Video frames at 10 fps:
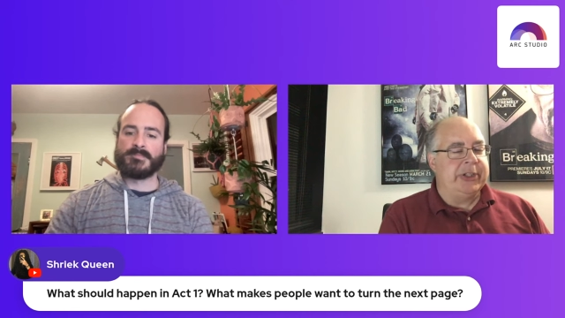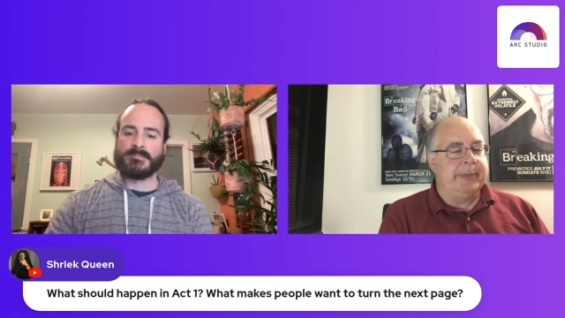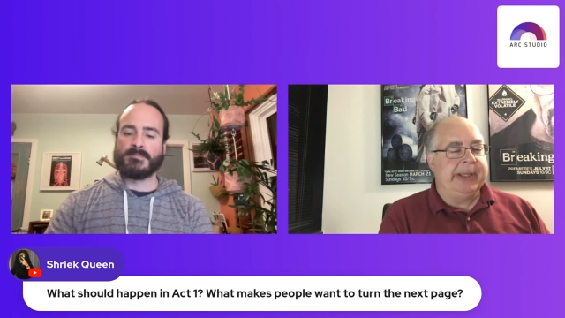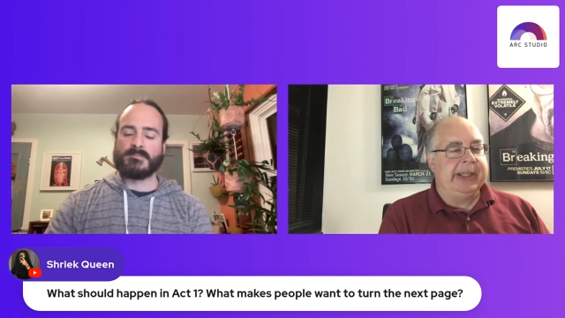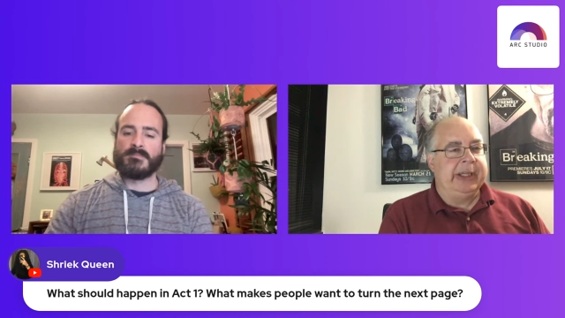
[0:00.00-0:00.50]
Speaker 1: is in
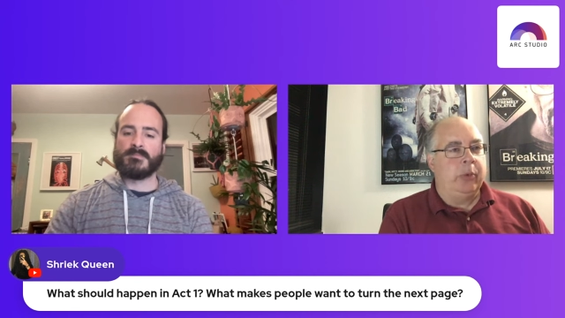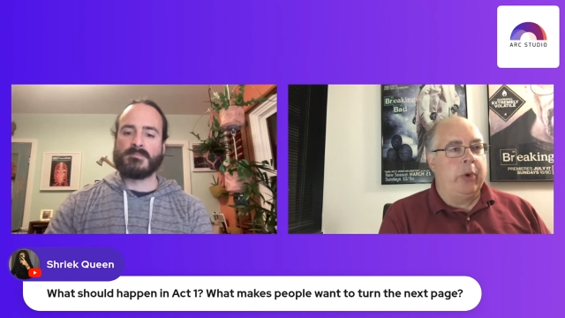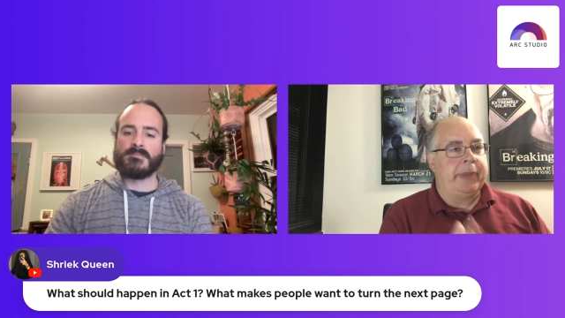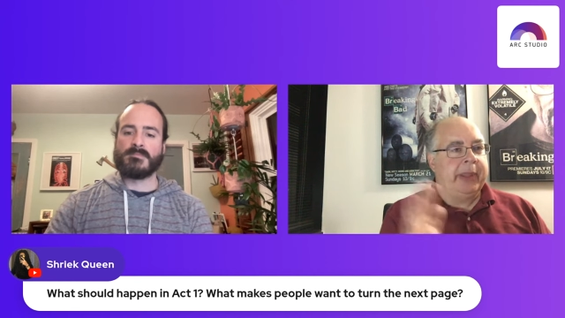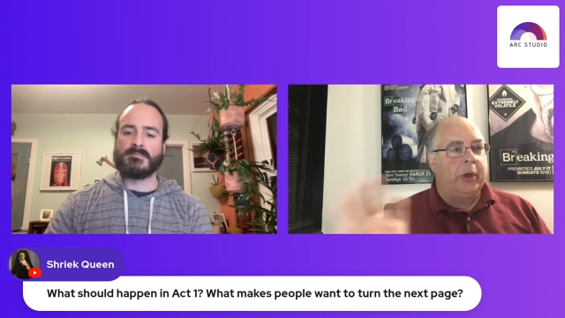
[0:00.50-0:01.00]
the beginning and
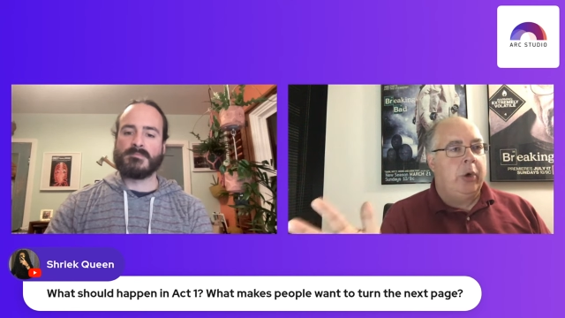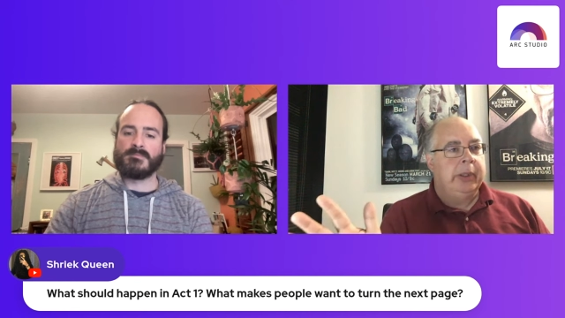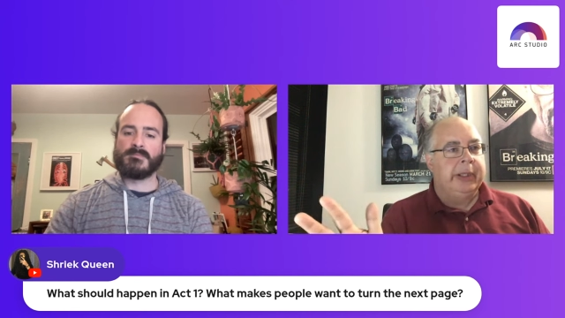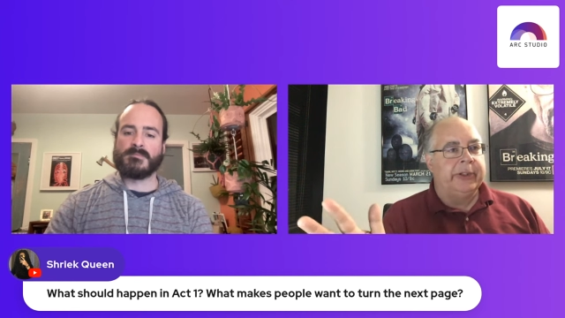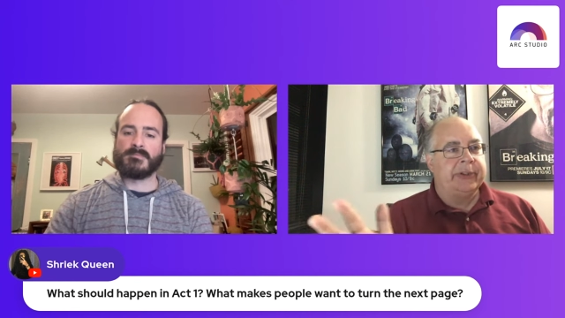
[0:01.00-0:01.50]
what the
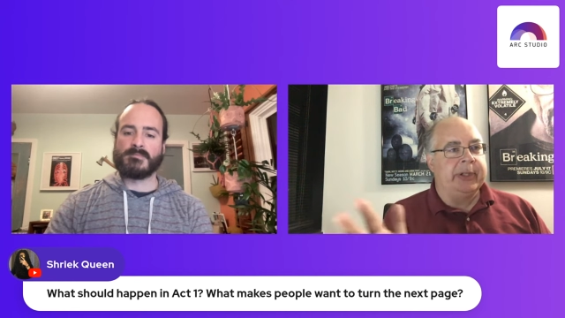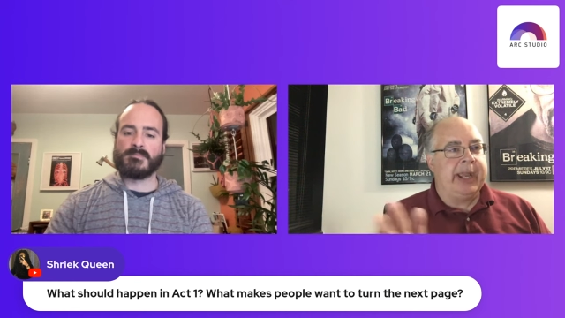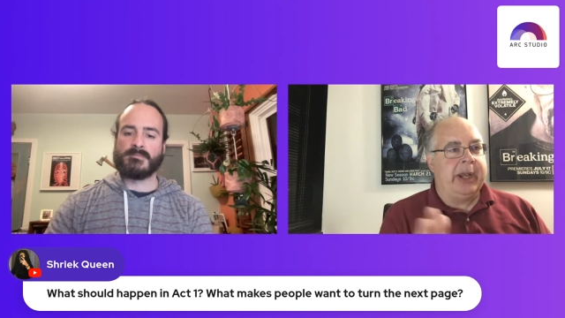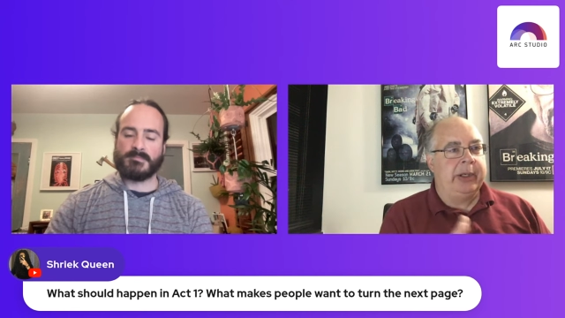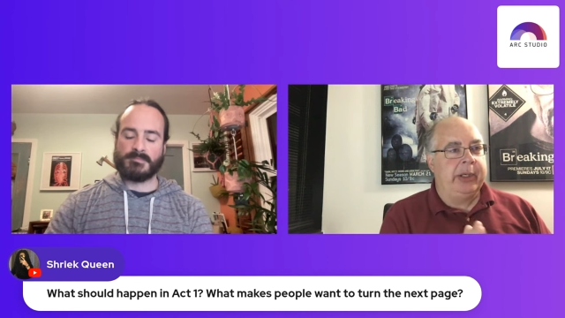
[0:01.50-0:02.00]
goal is and
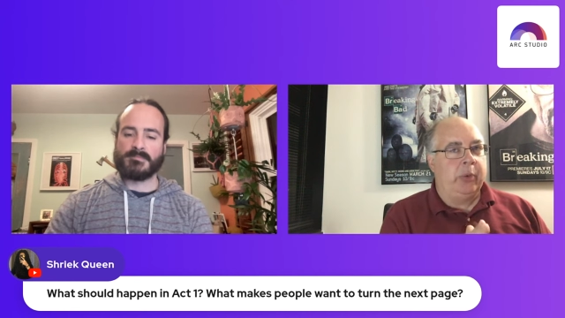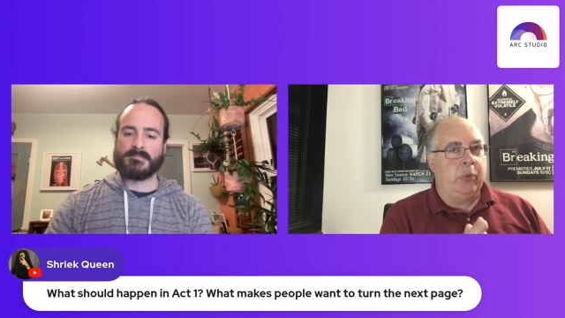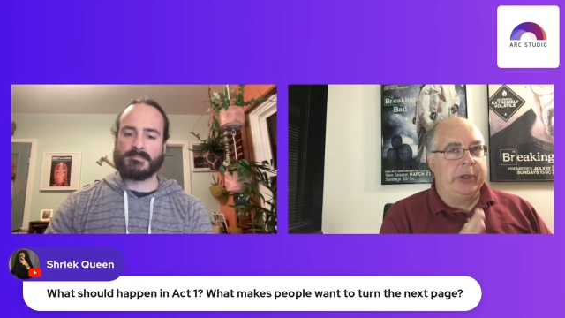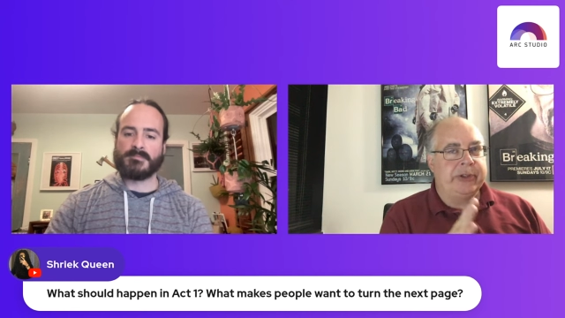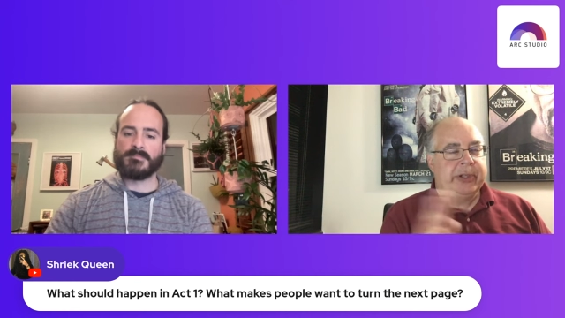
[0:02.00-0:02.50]
how you know
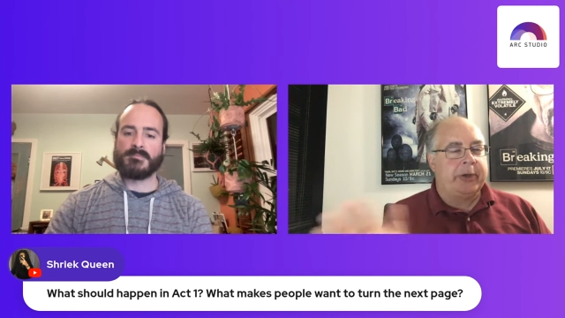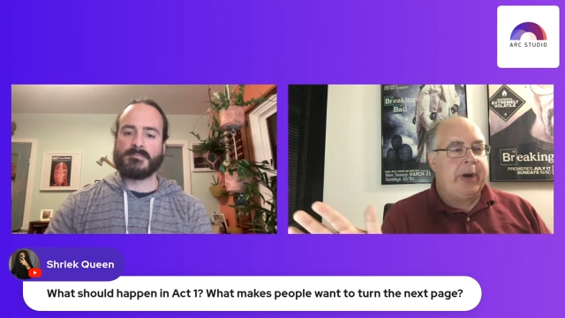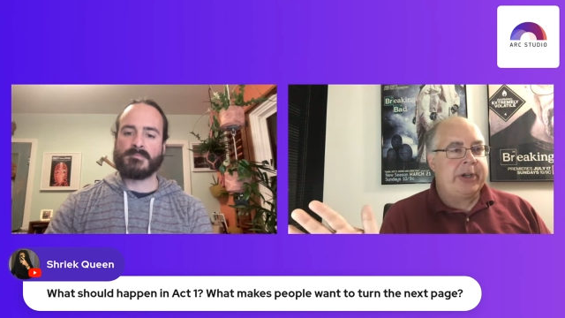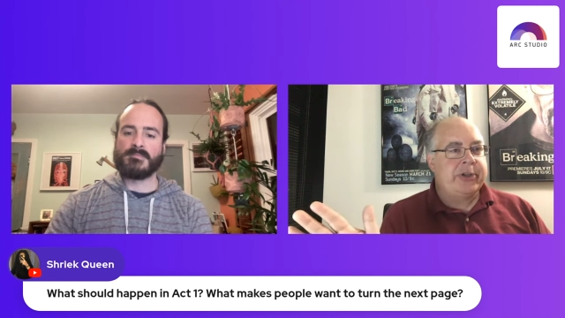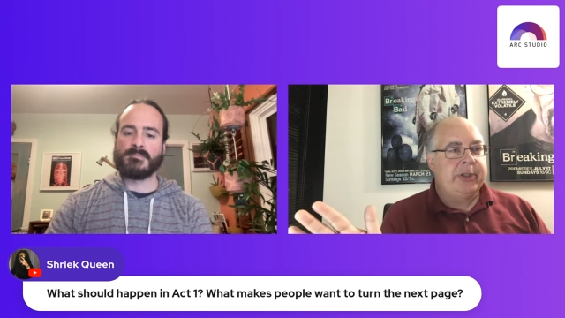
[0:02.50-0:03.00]
what's the
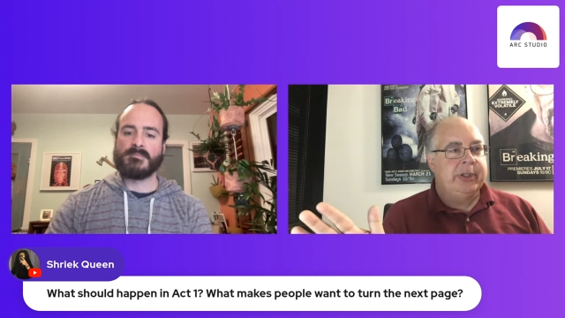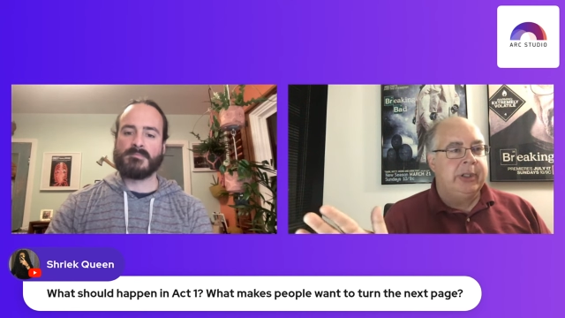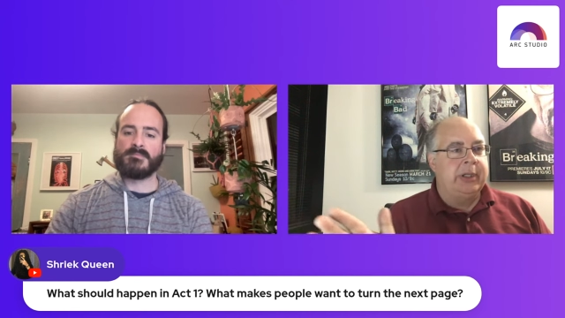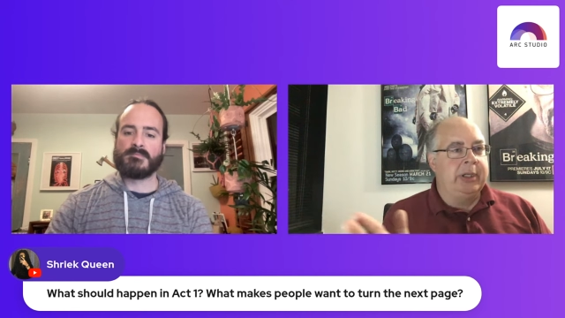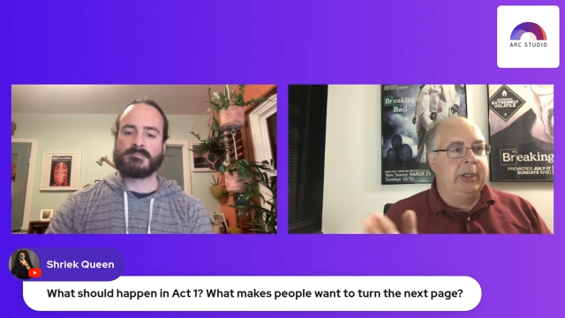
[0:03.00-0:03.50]
direction
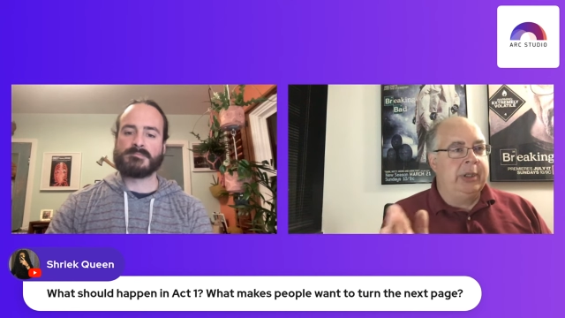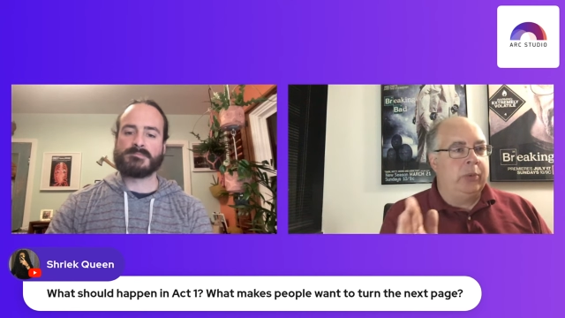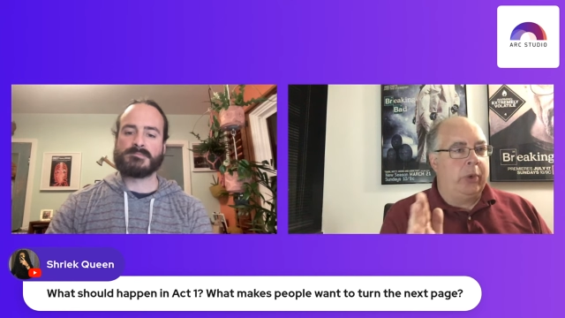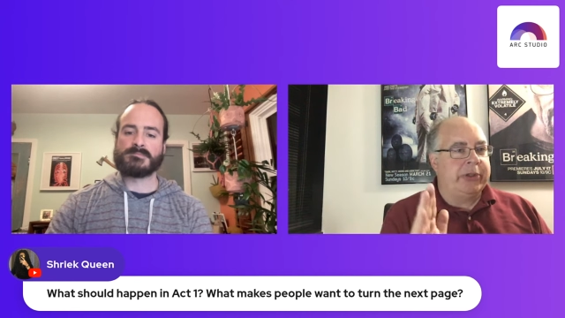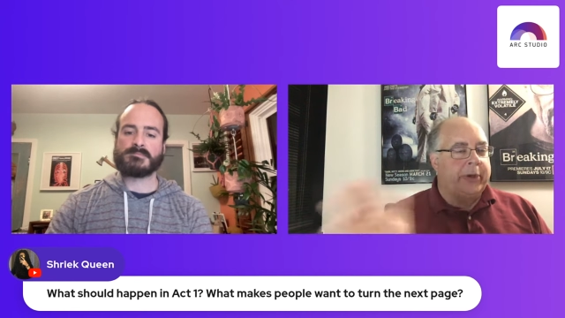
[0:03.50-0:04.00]

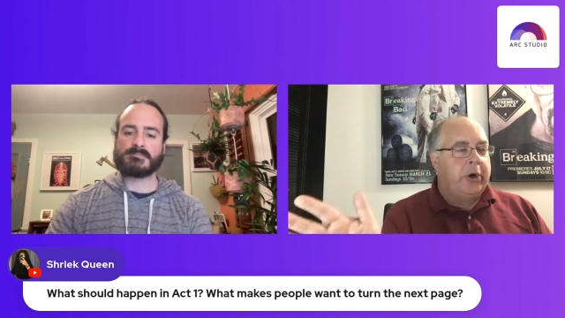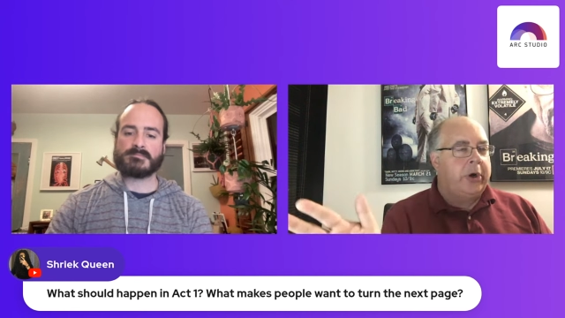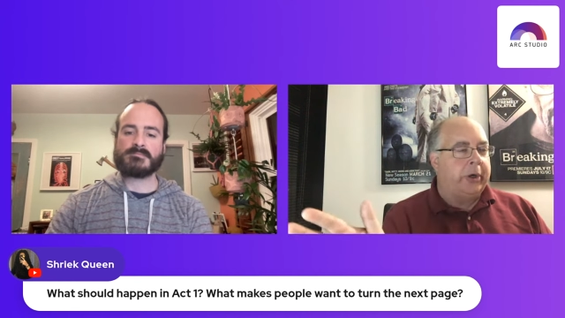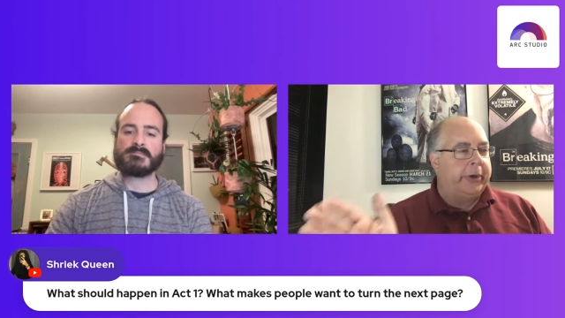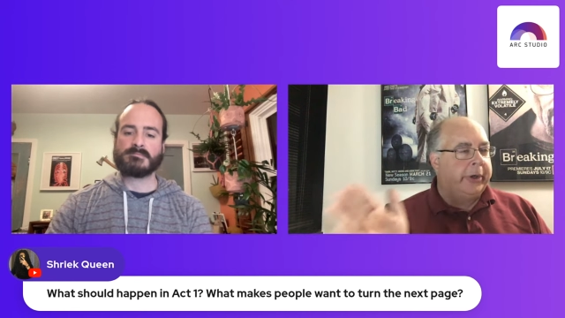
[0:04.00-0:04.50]
what's the hurdle they're